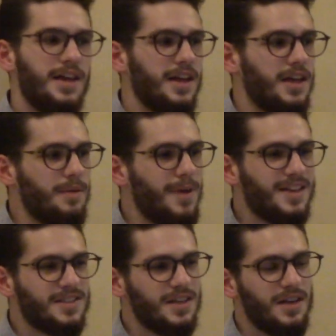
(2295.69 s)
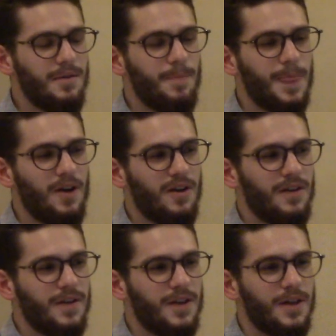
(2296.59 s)
he makes him
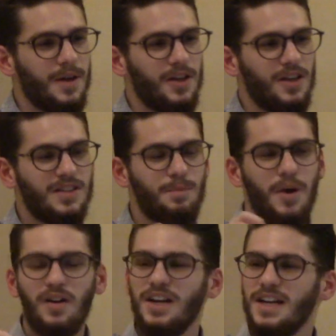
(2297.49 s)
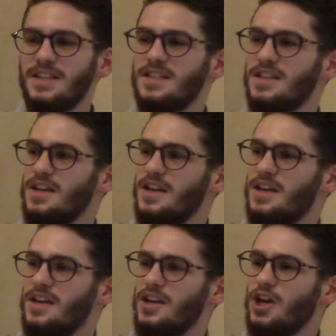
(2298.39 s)
get buried
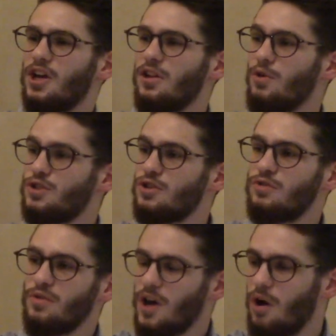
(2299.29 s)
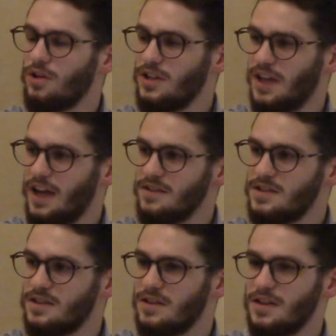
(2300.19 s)
closer to the Holy Land
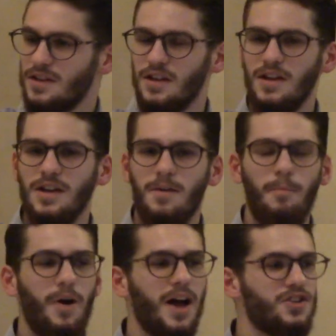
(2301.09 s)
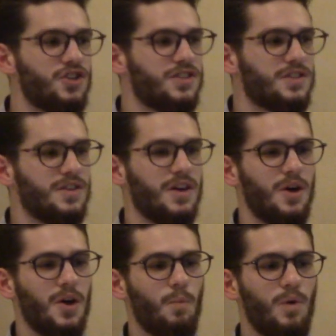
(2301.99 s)
by just
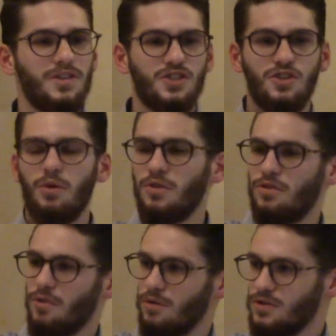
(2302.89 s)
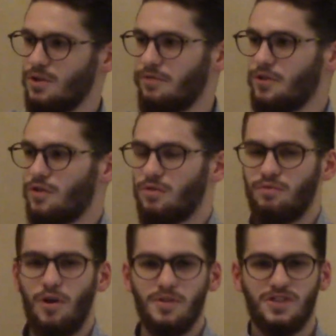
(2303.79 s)
one stone throw. So if you
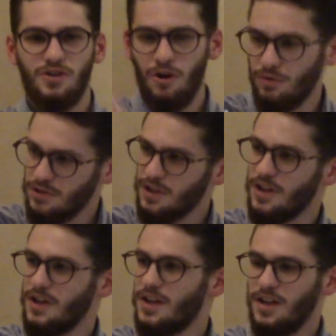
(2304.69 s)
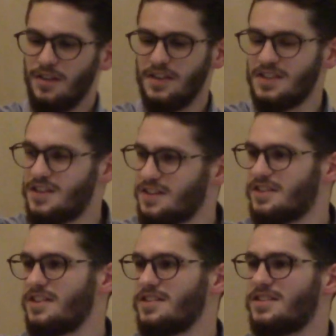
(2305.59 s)
throw a stone, this
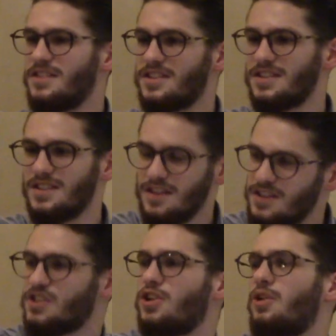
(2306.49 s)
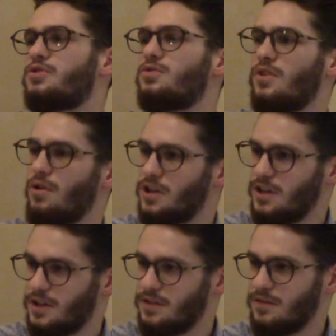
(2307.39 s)
distance, this close to the Holy
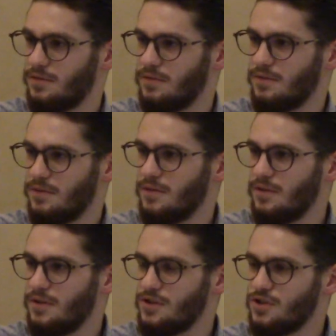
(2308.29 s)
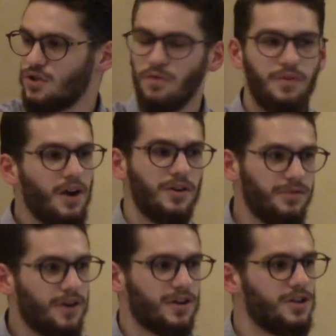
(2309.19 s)
Land. So very,
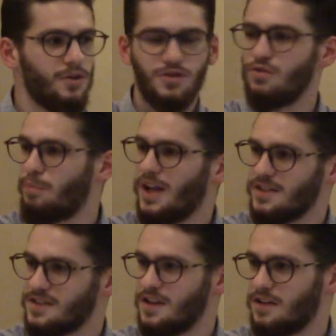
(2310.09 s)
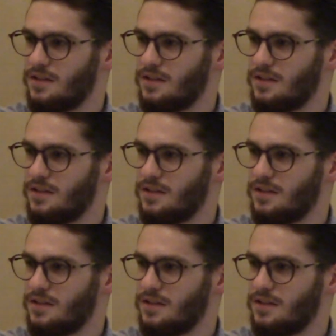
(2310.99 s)
very close to Palestine.